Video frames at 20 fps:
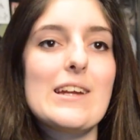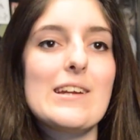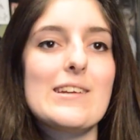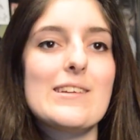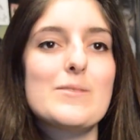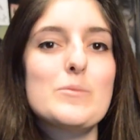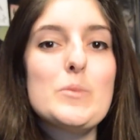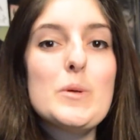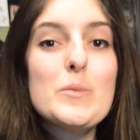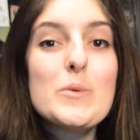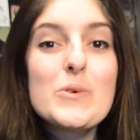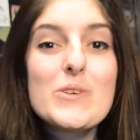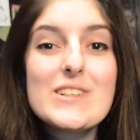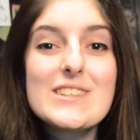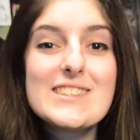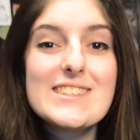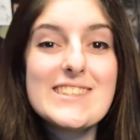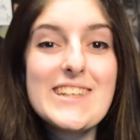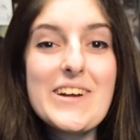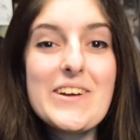and people
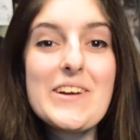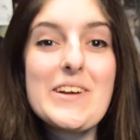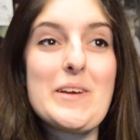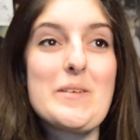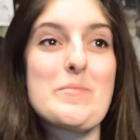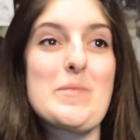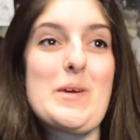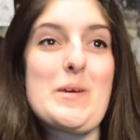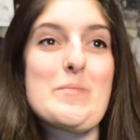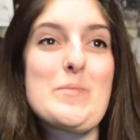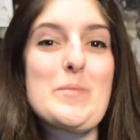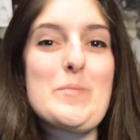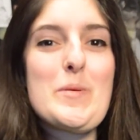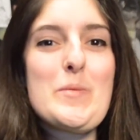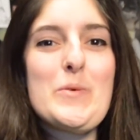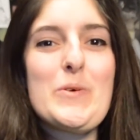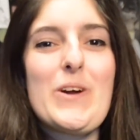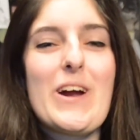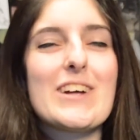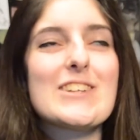weren't staring at me, but
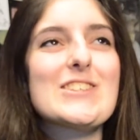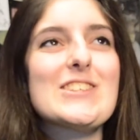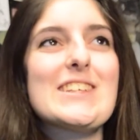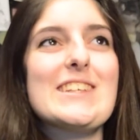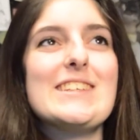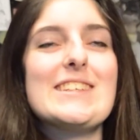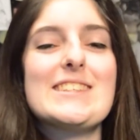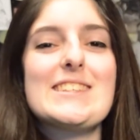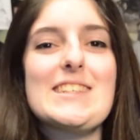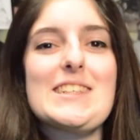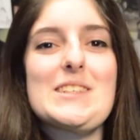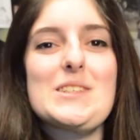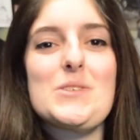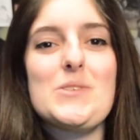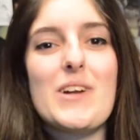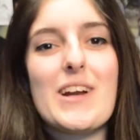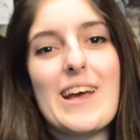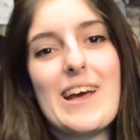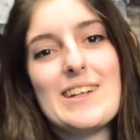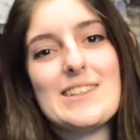people were actually listening to
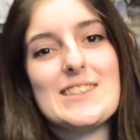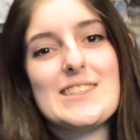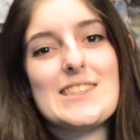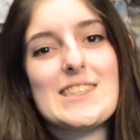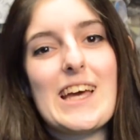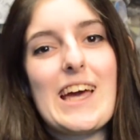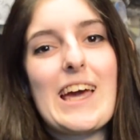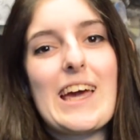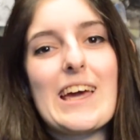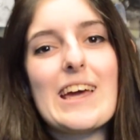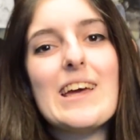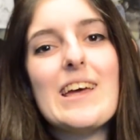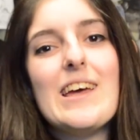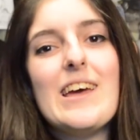what I had to say.